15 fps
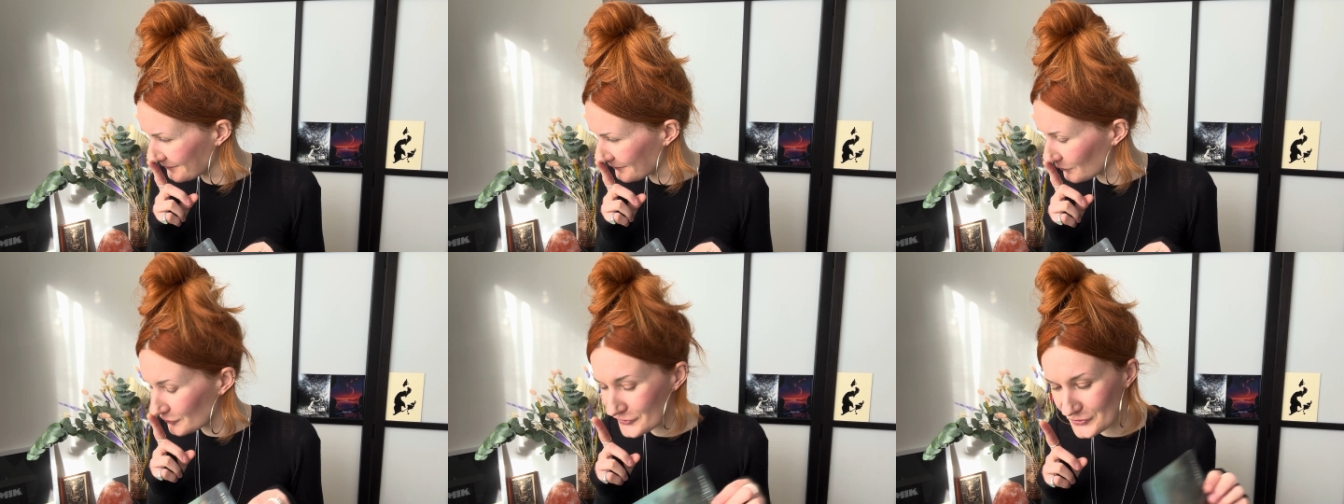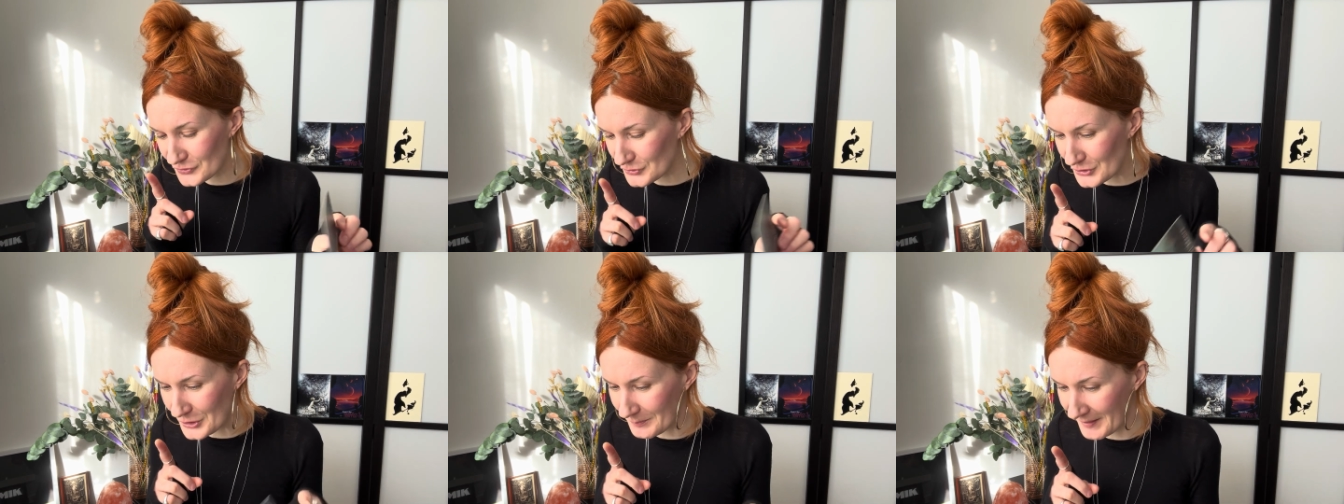Wasn't
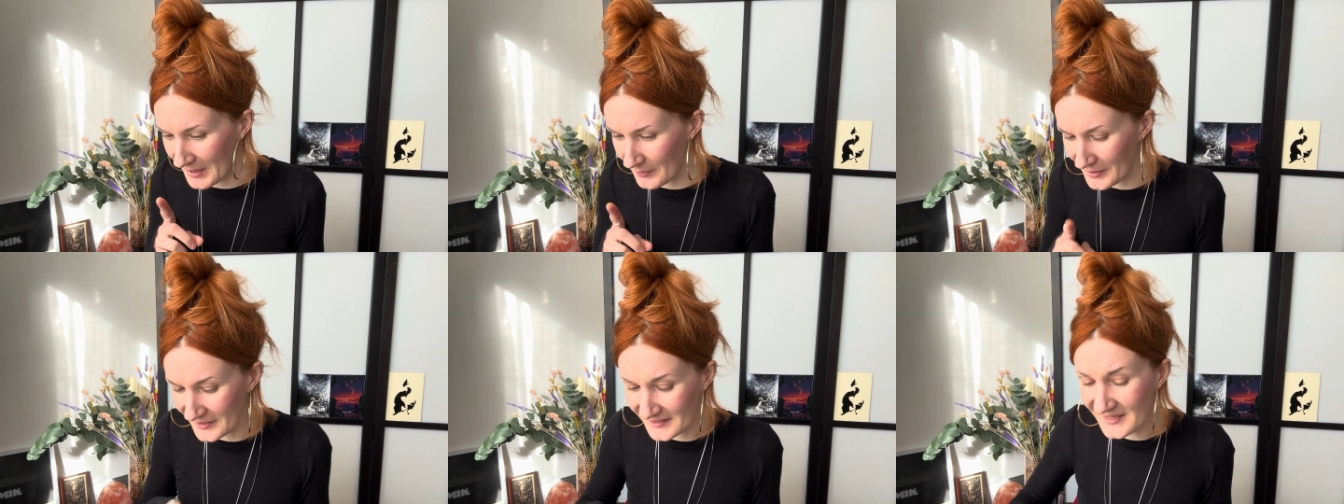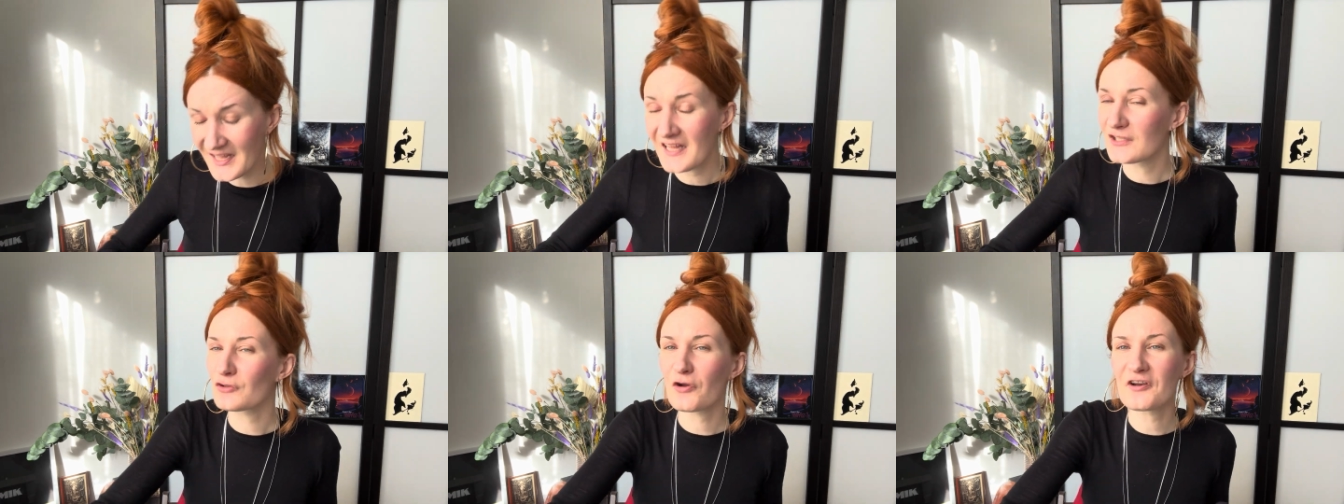true power.
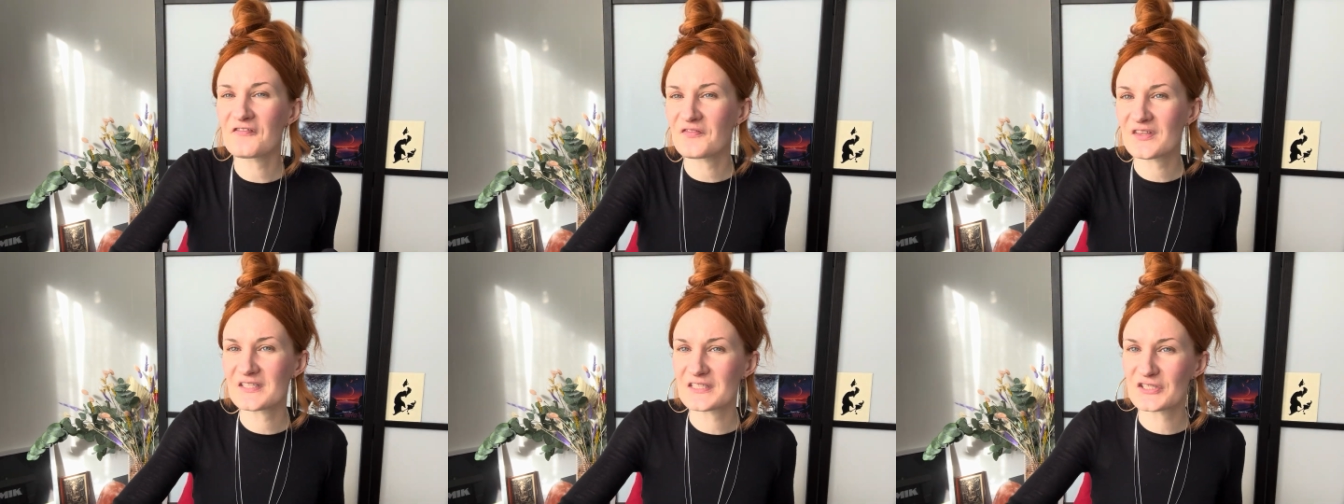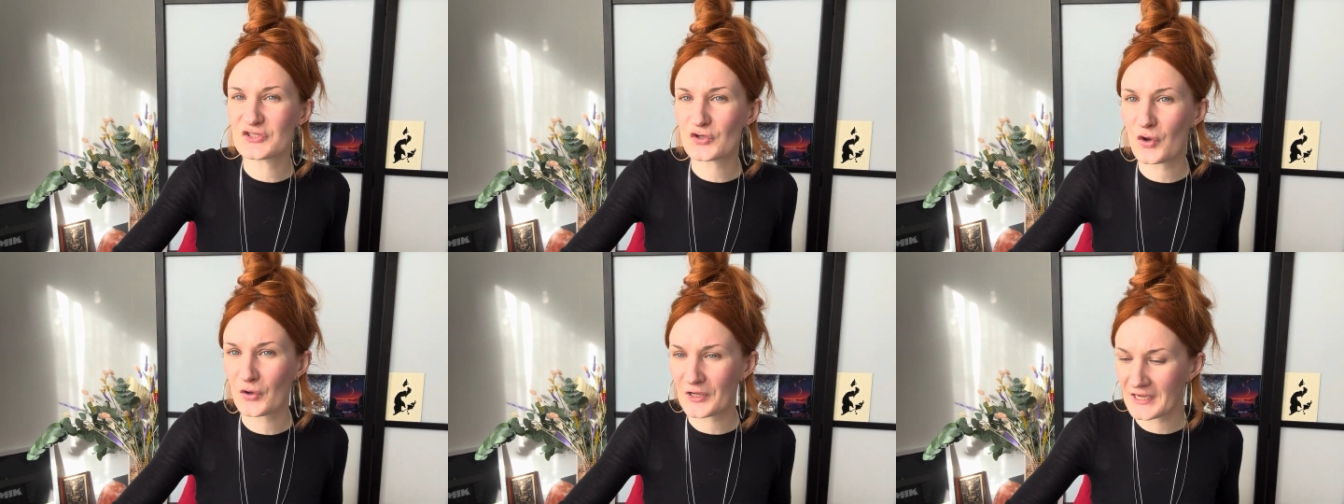None of this is
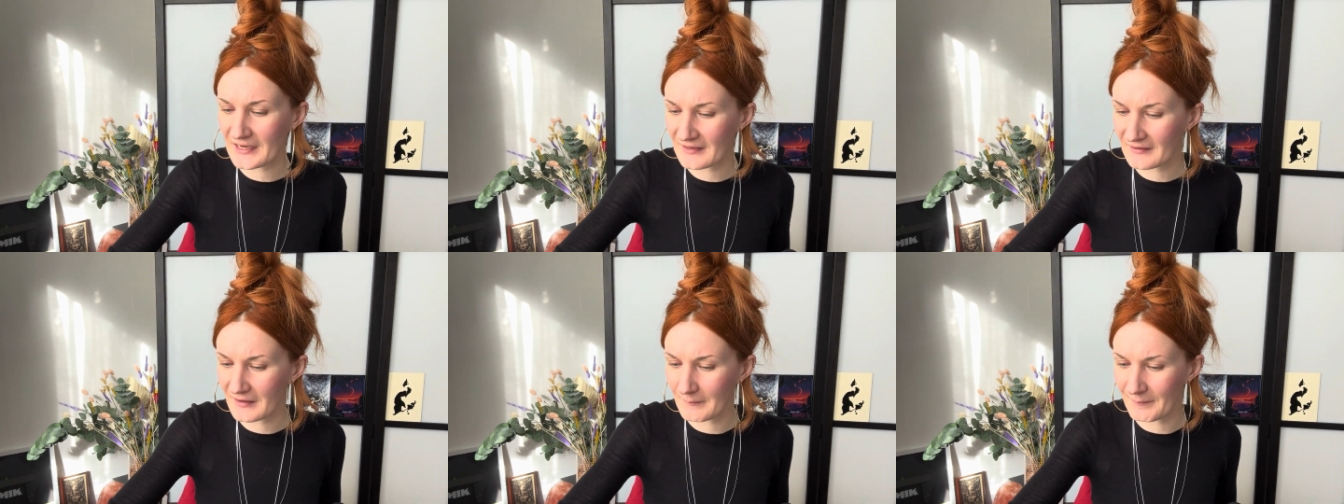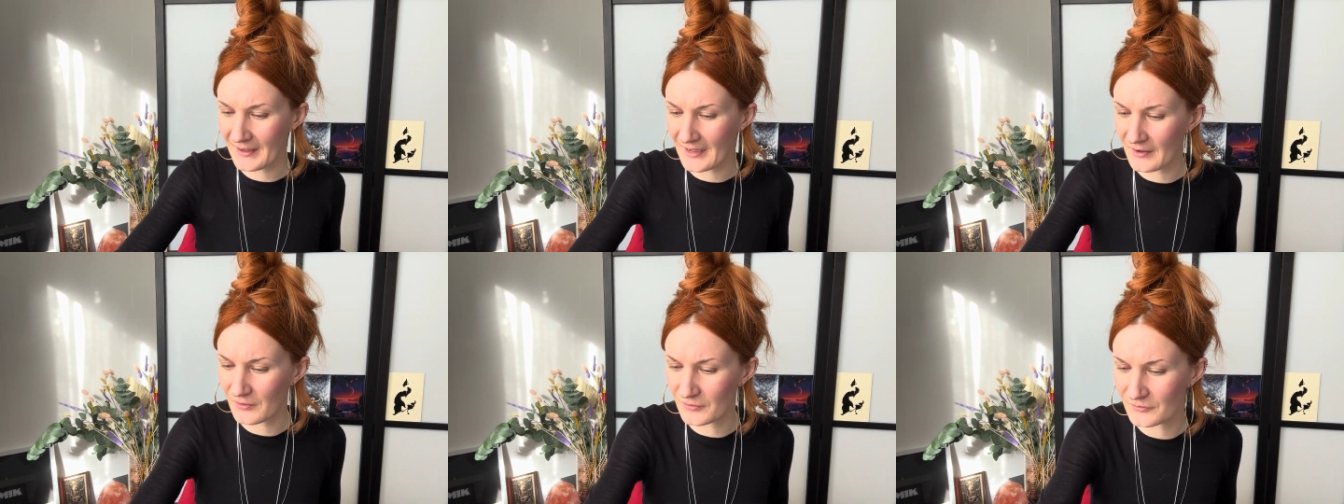talking
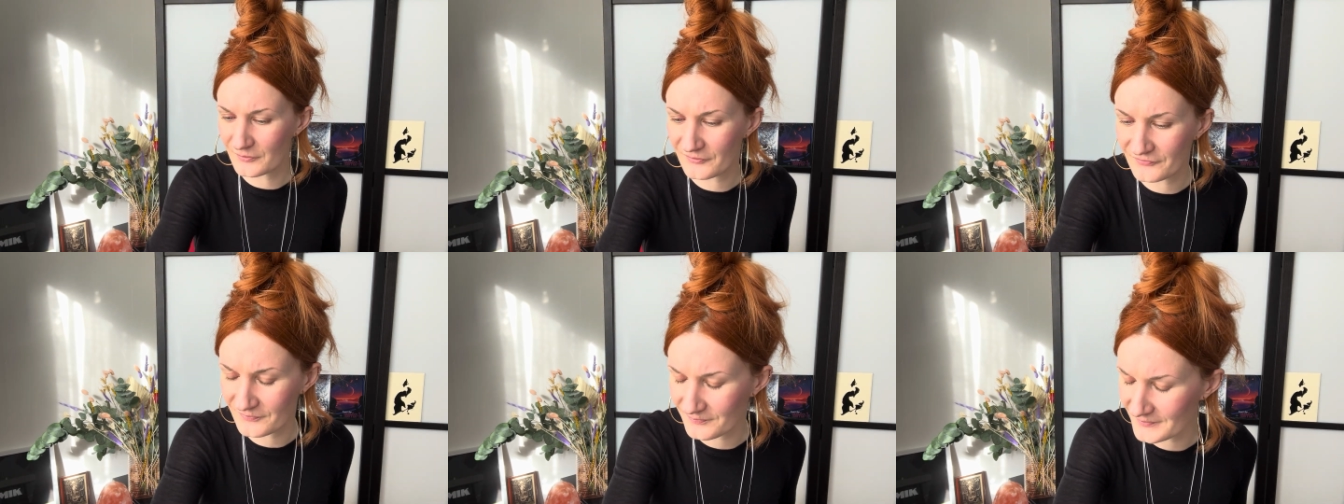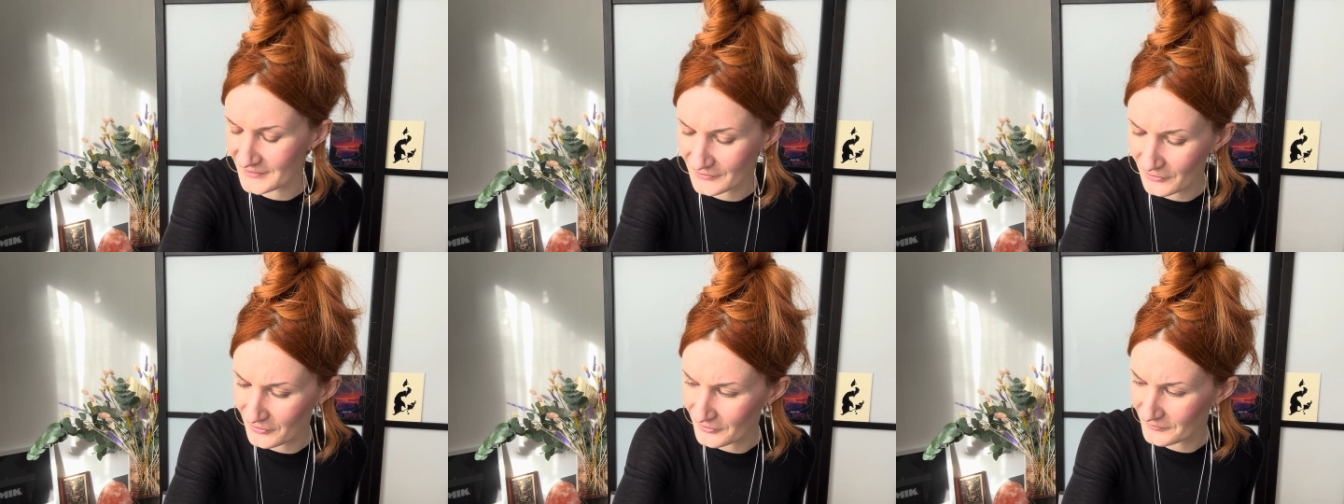about, you
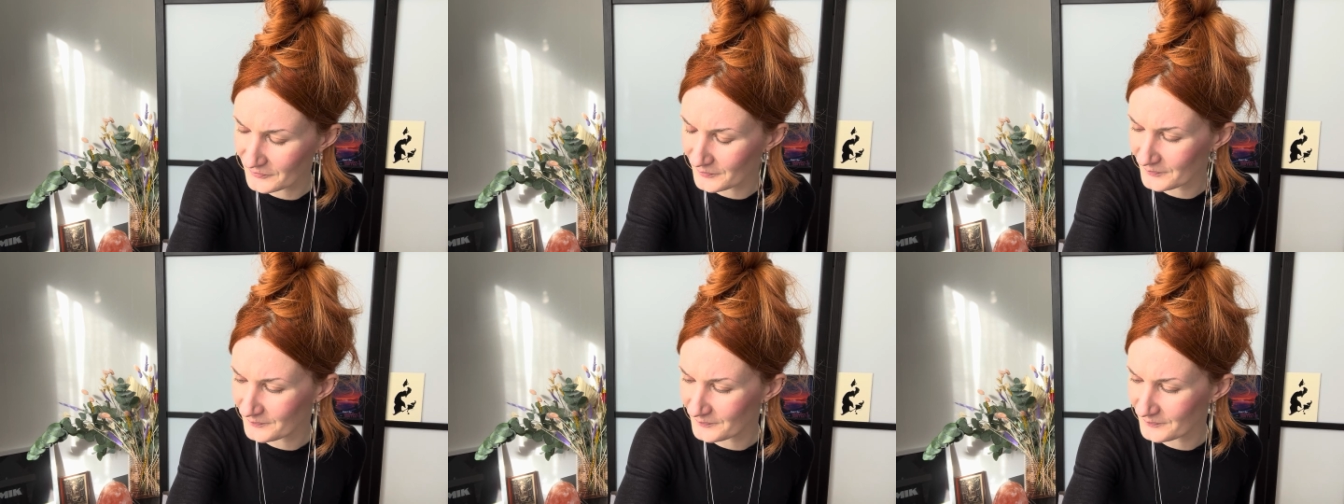know,